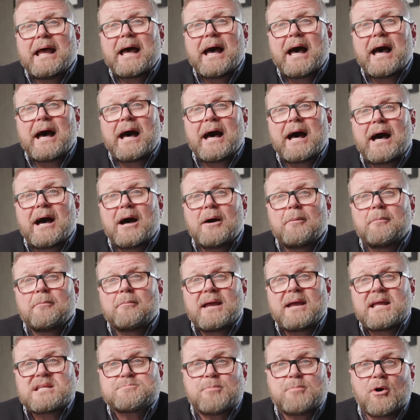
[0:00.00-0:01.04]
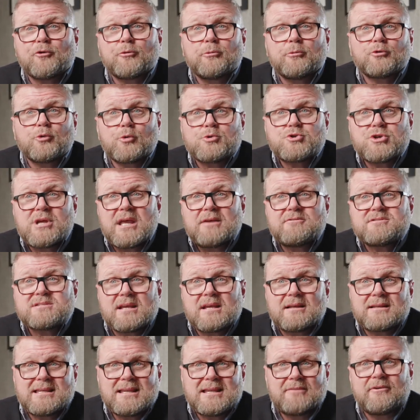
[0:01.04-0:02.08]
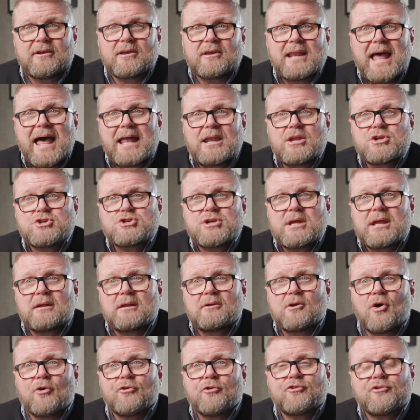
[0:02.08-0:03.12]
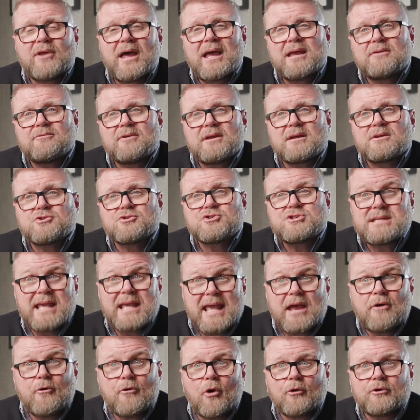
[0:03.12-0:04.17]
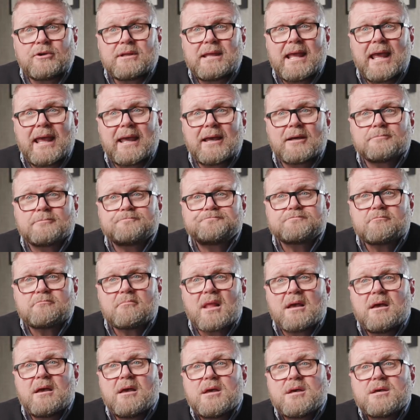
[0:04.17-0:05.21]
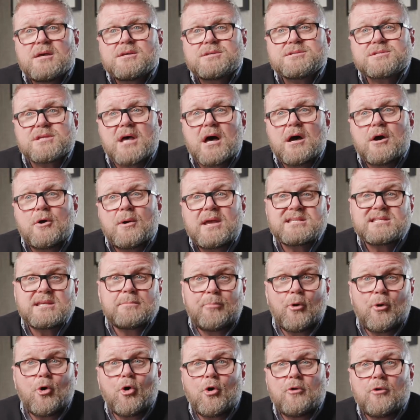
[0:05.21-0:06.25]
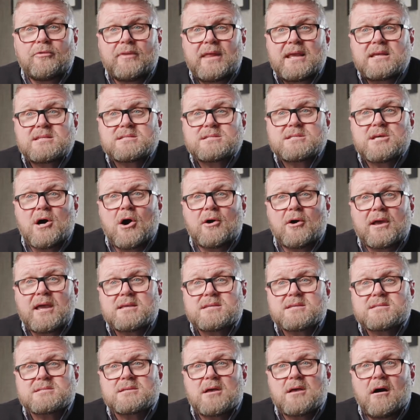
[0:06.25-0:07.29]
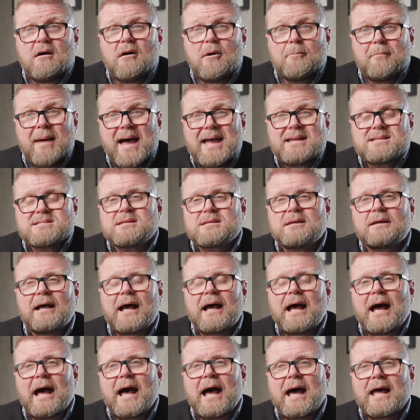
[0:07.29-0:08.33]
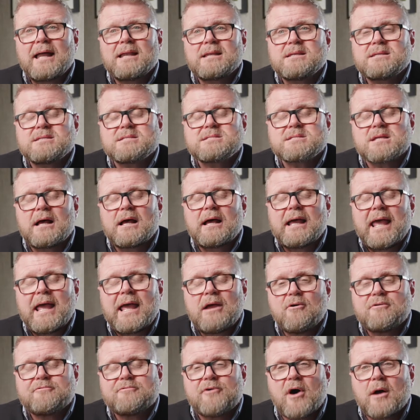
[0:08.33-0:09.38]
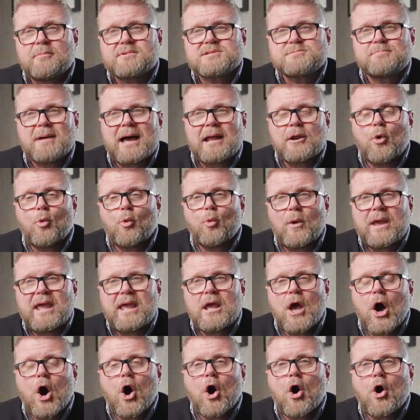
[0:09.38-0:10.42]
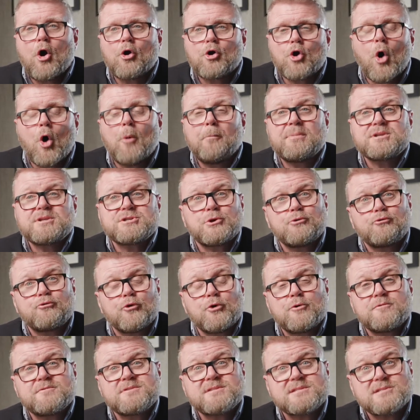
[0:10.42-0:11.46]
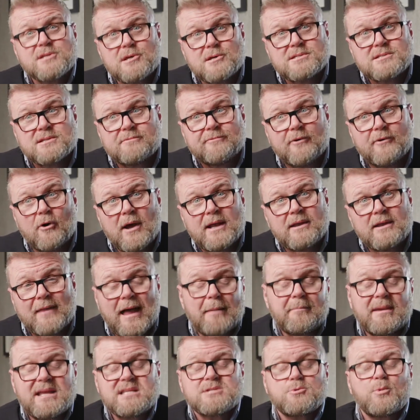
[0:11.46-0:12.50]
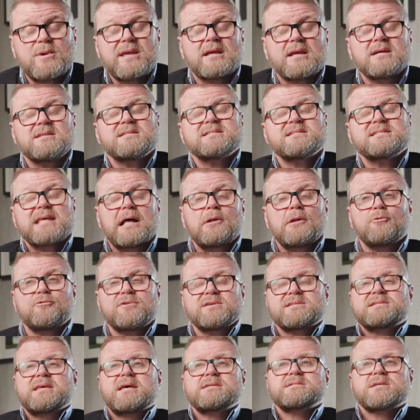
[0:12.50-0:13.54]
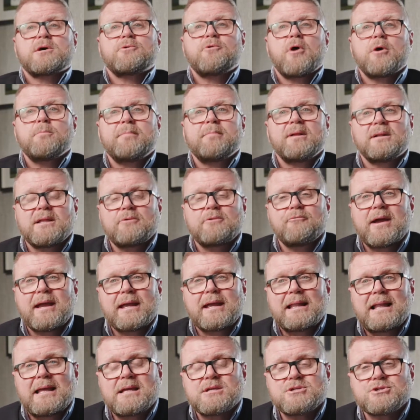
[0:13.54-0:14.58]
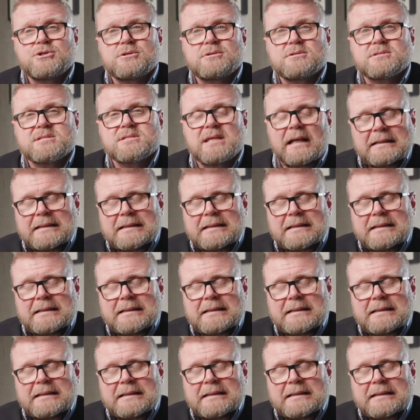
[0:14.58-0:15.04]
it's possible to achieve significant energy and cost savings year on year. So it's important these targets are met, and here at Fiberspan we are Competent Roof certified. That means we can self-assess our own building regulations.